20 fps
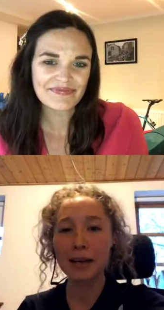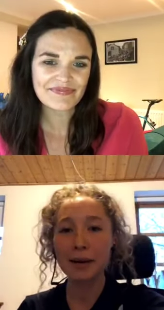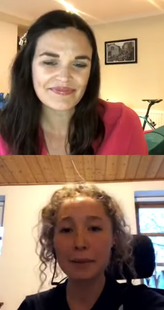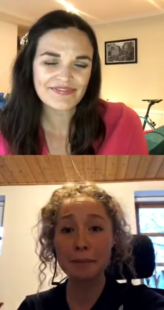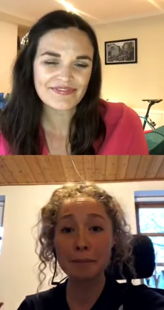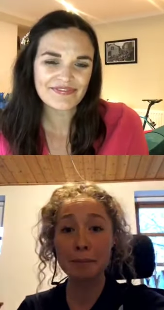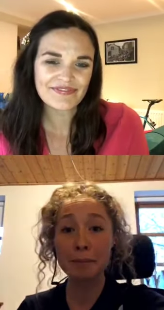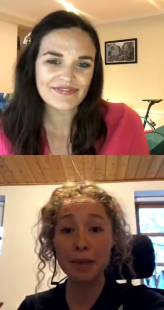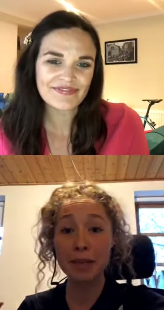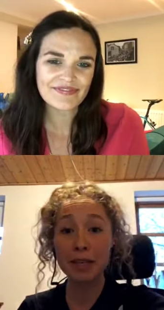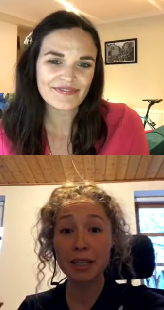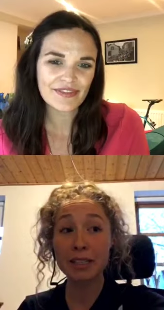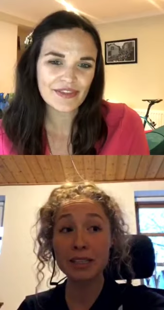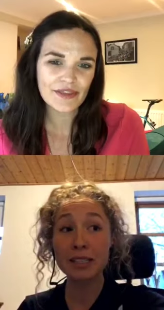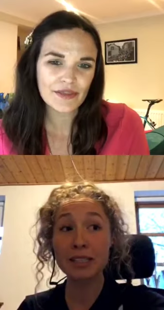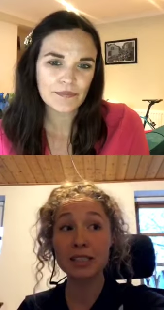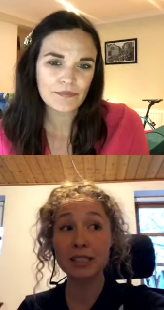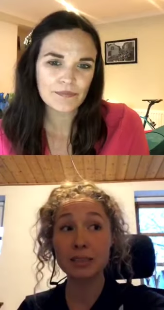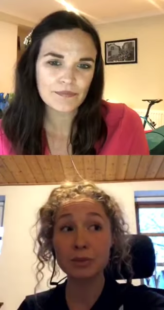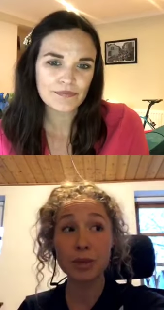Speaker 1: because
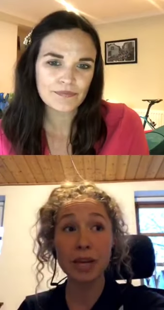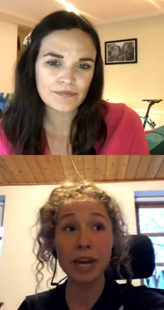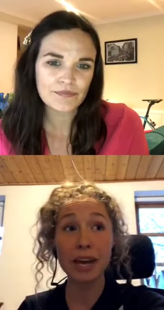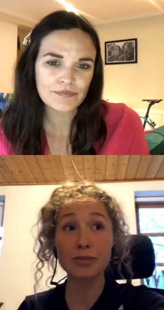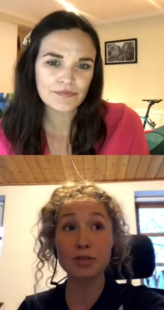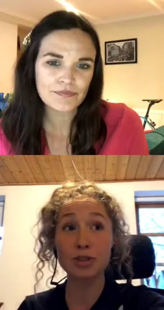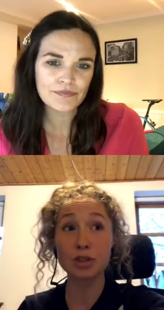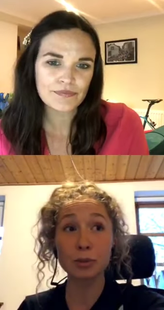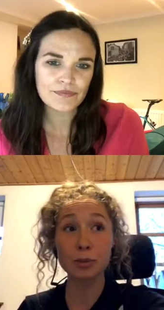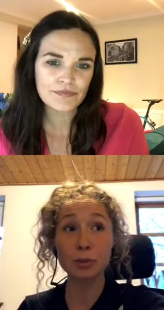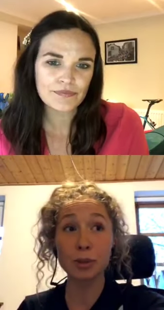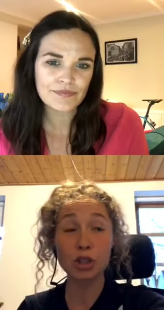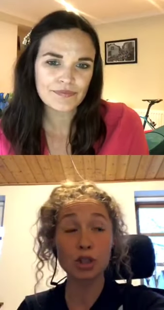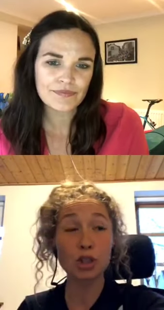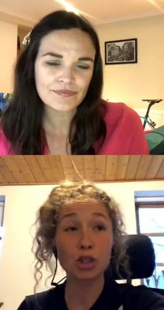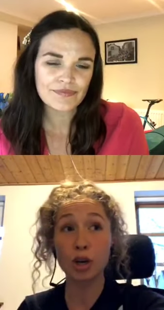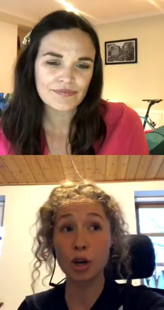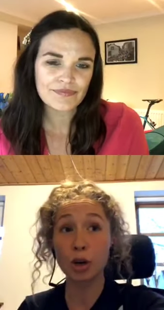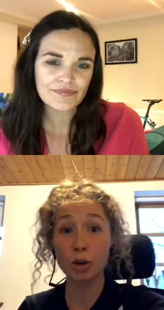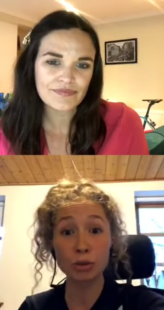we have so much
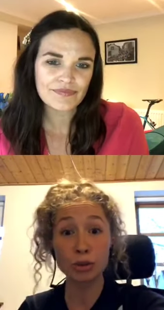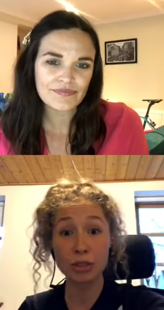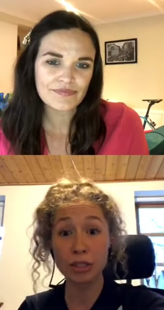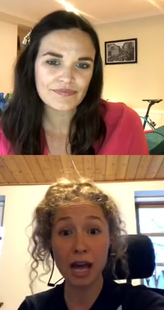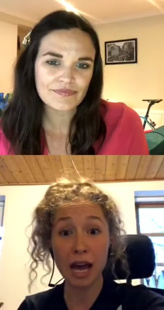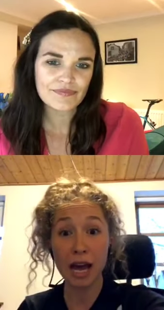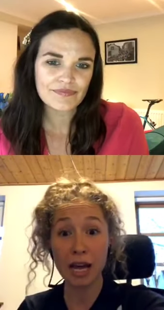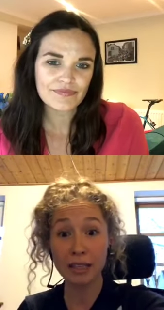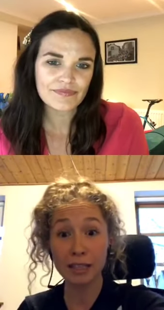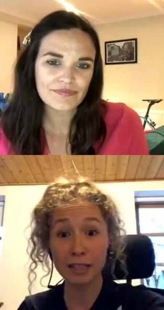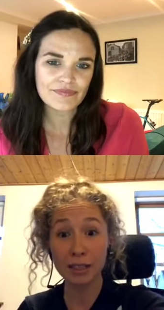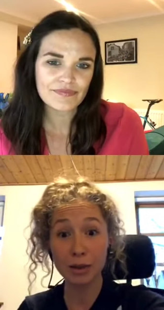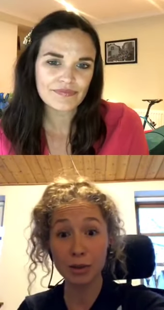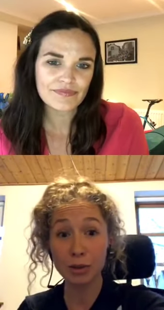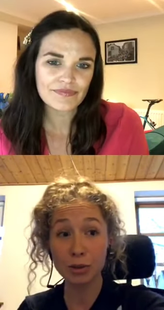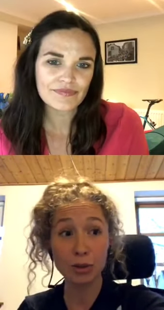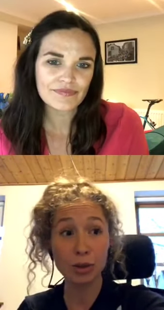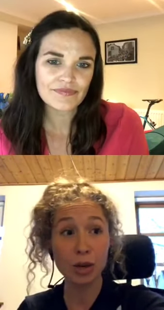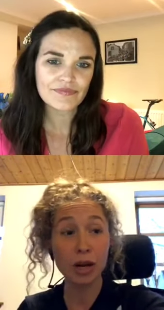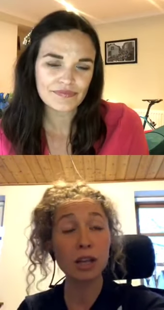coastline, you know, so I
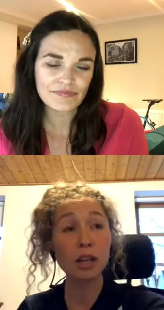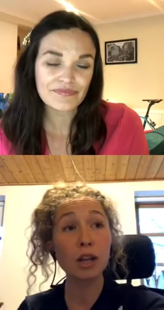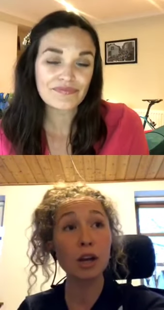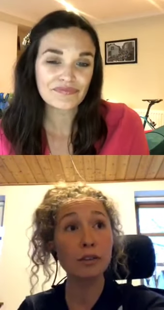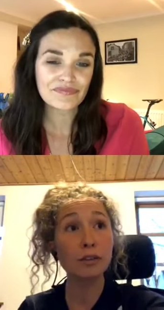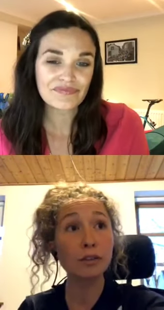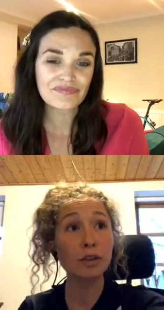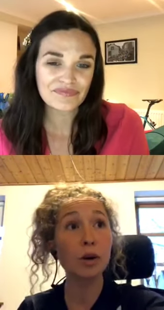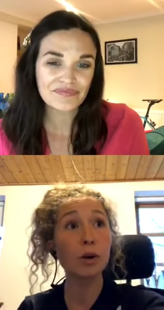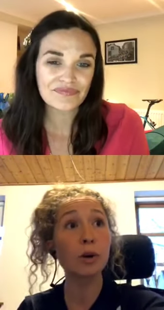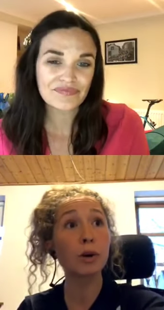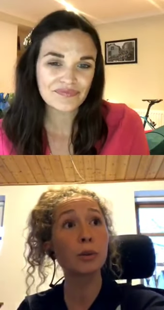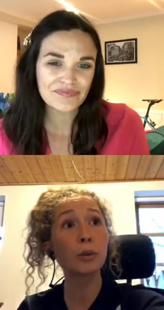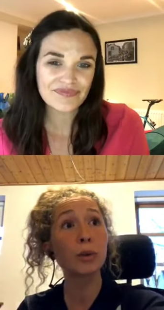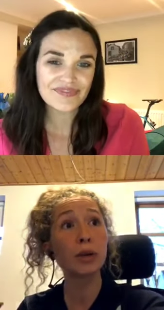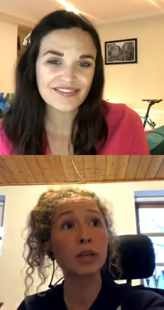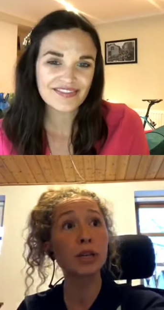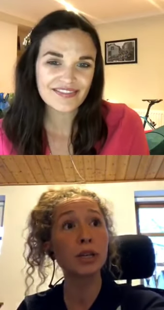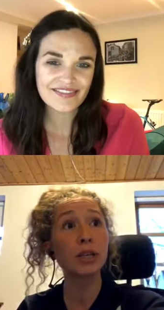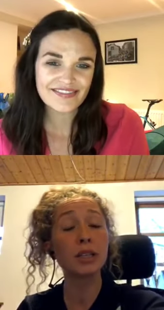love going where you
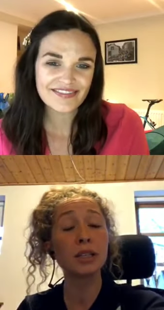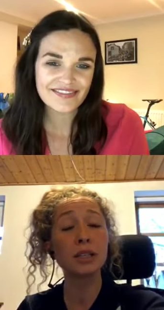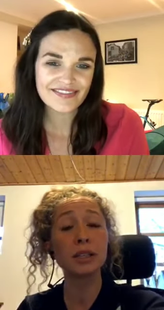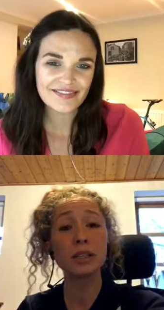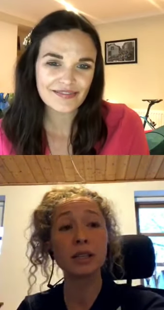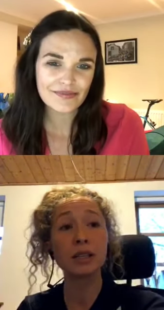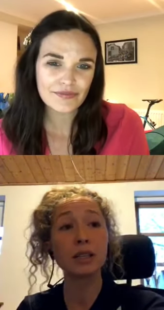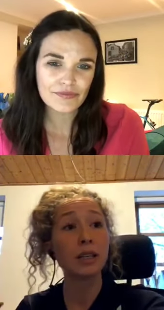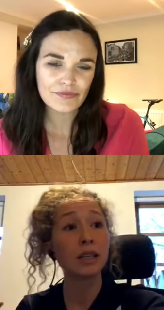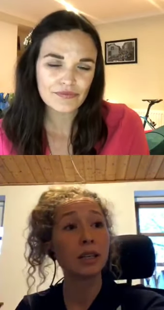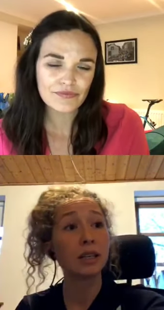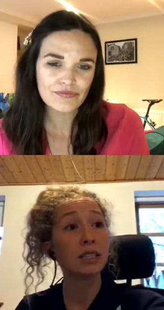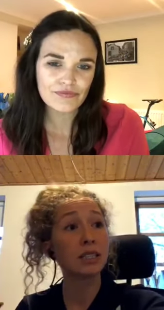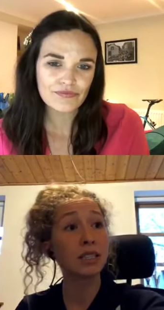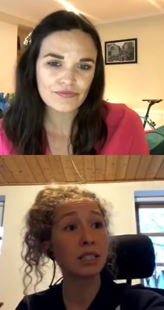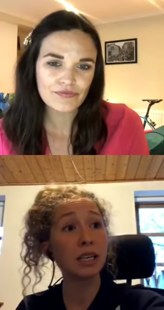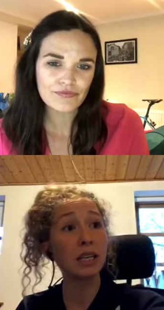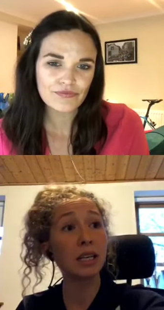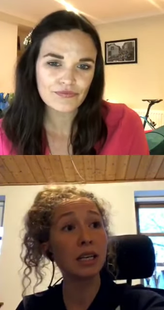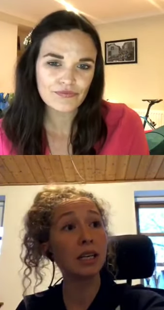can
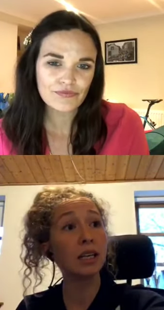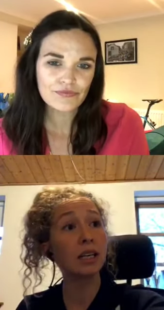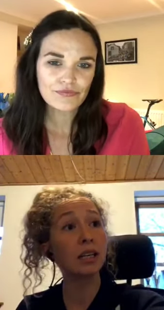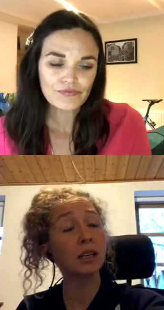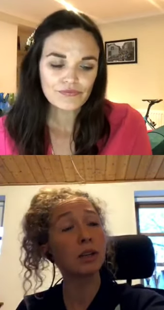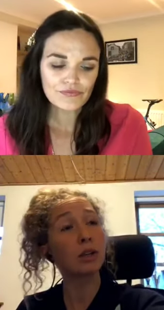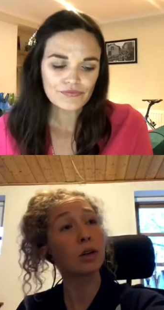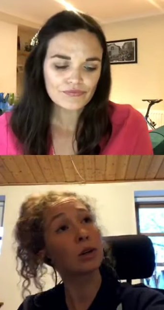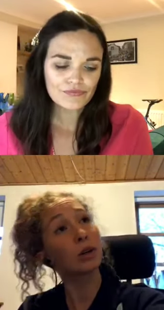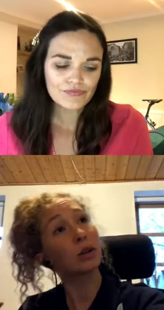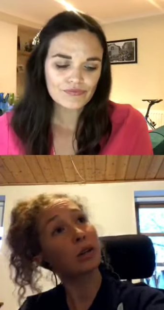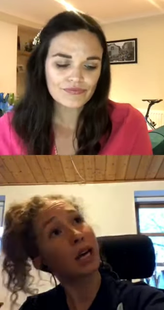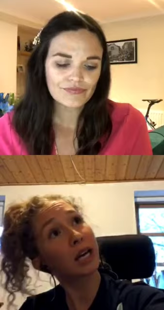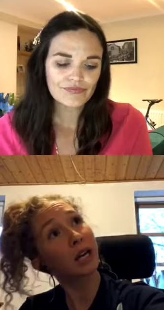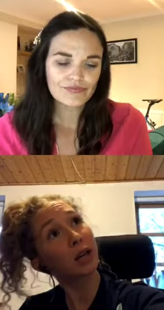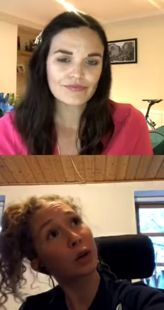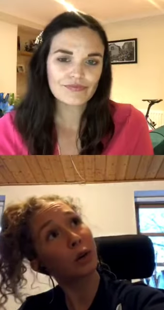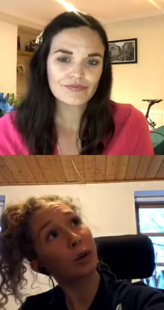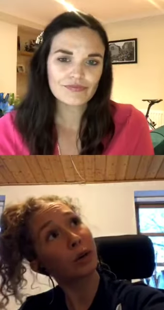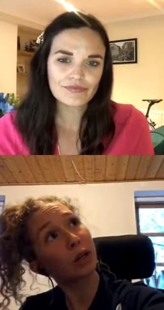see, you know, like
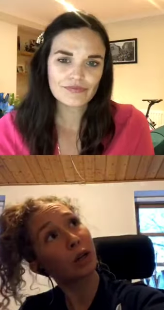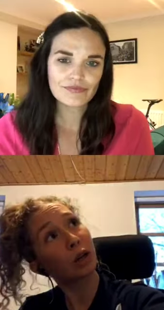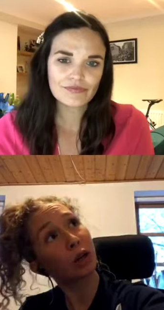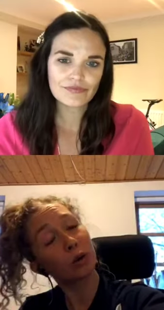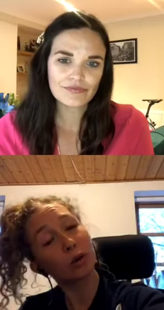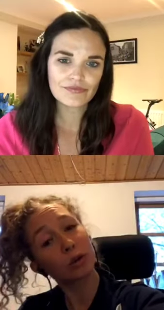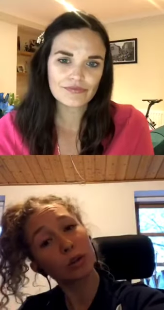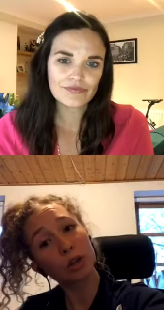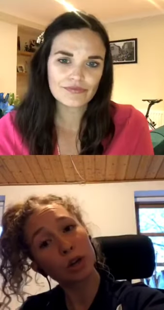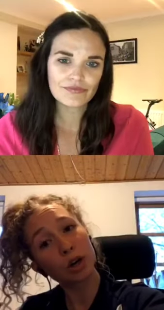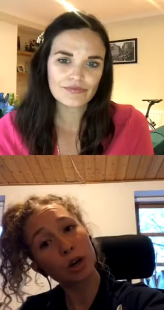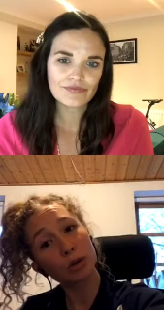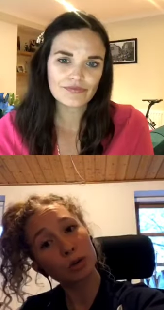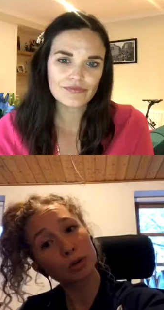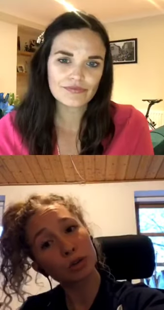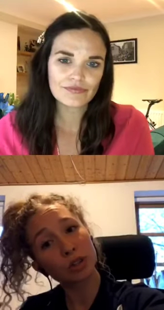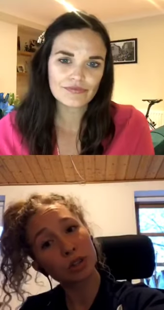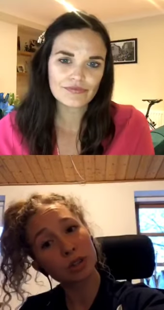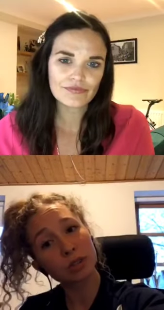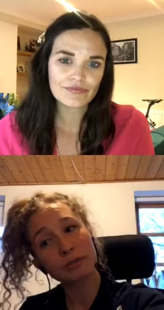going along the coast.
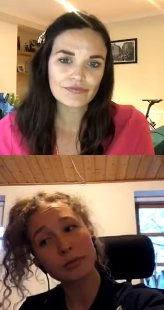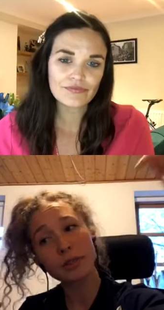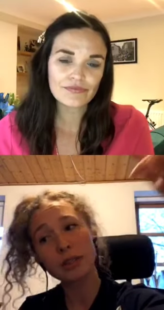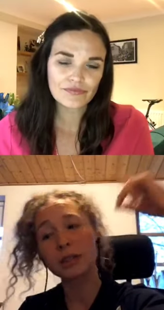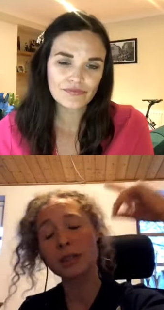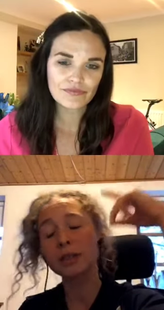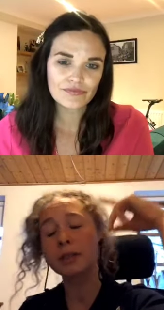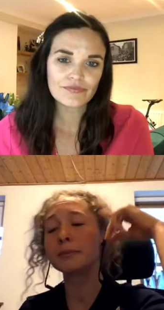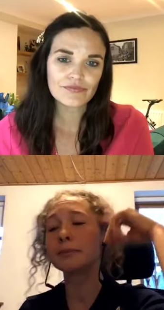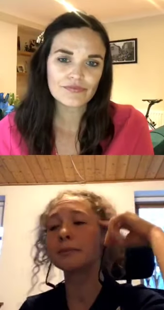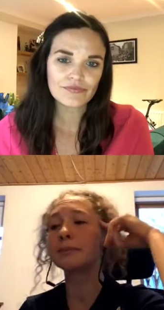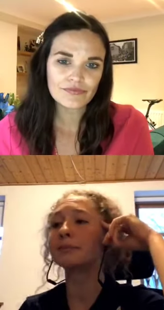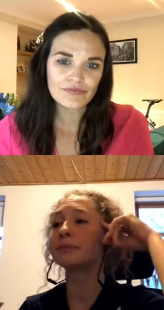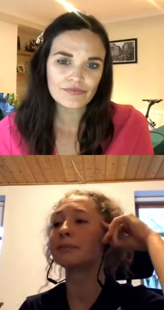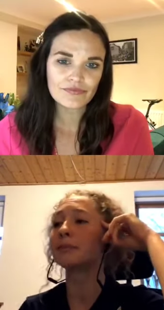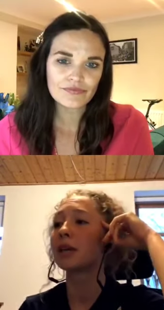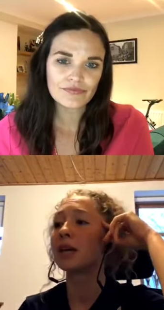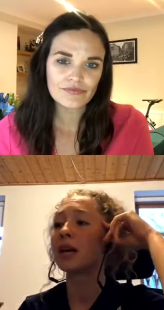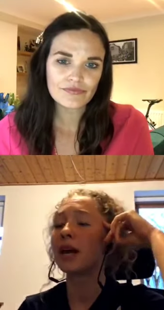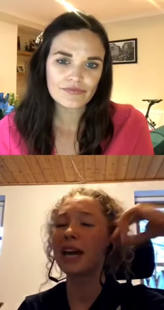And
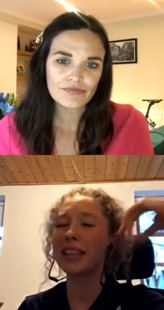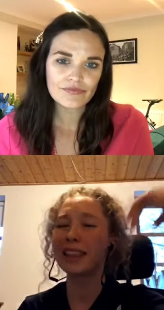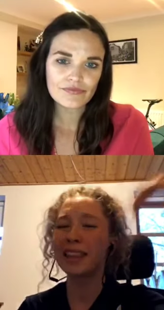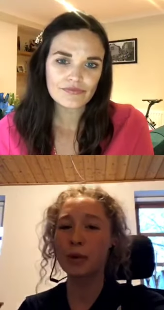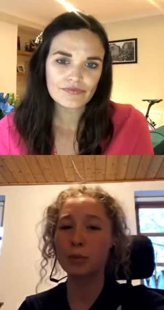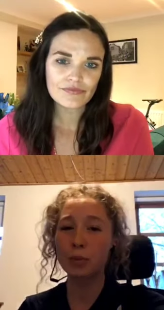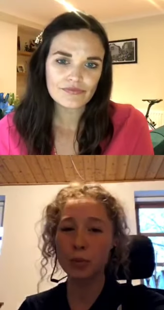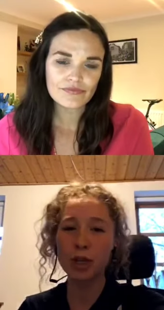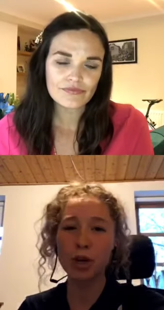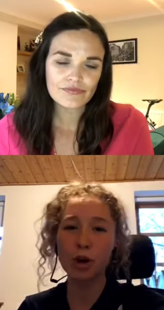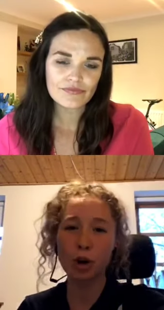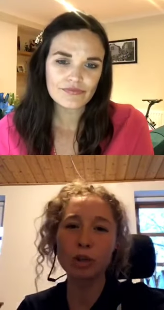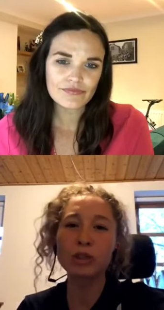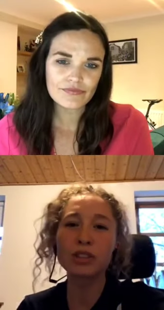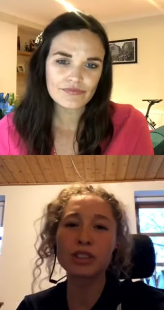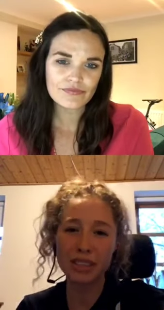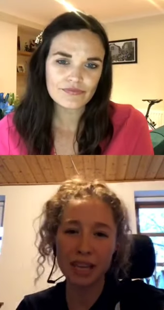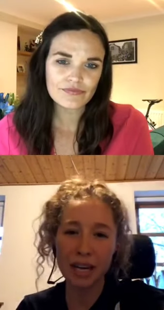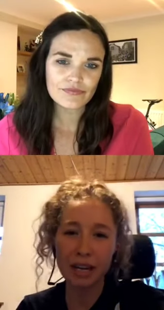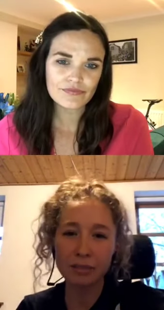that we call
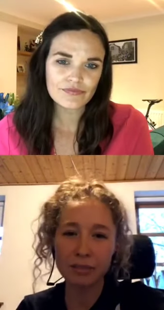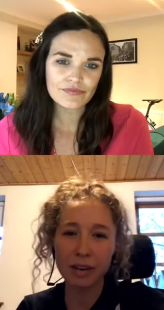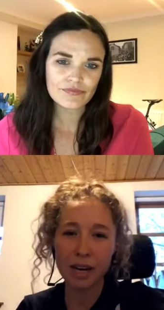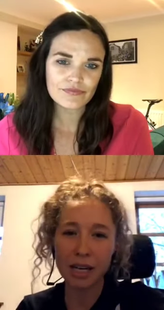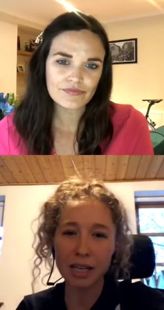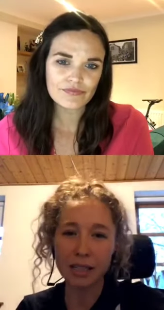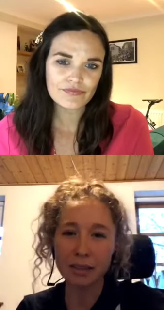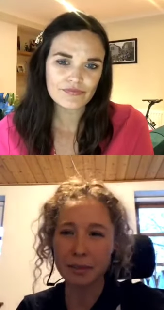Strandbein.